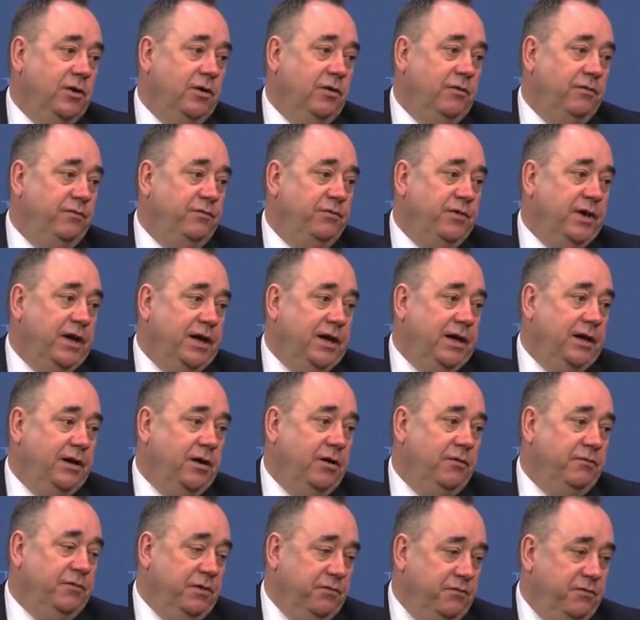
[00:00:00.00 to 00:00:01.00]

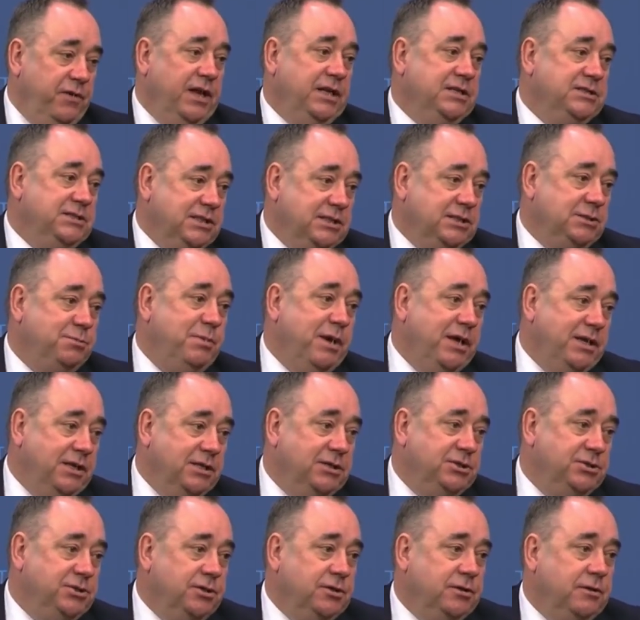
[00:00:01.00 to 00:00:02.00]
of defence
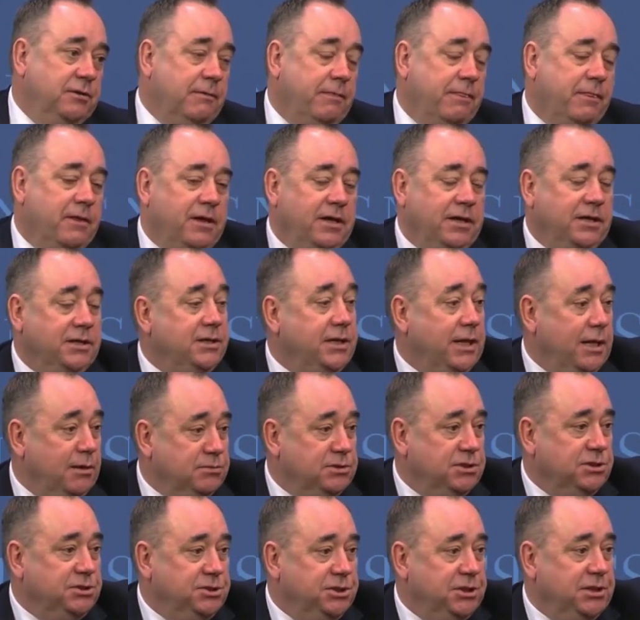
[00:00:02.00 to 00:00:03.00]
expenditure in
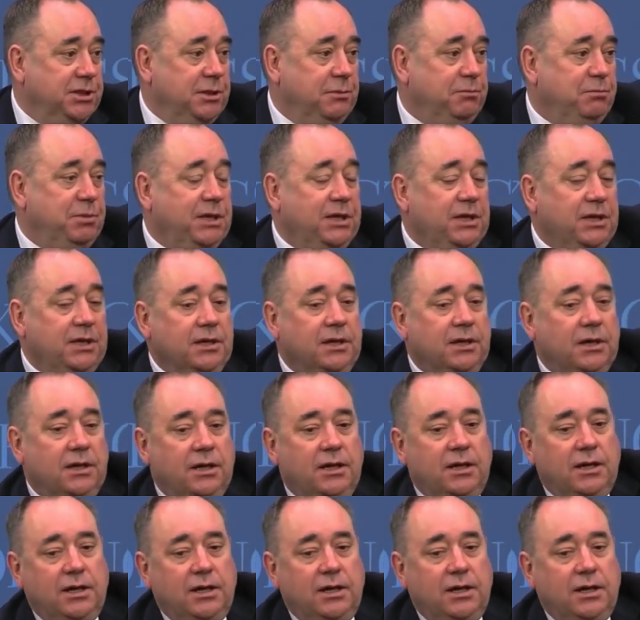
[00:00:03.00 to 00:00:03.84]
terms of GDP.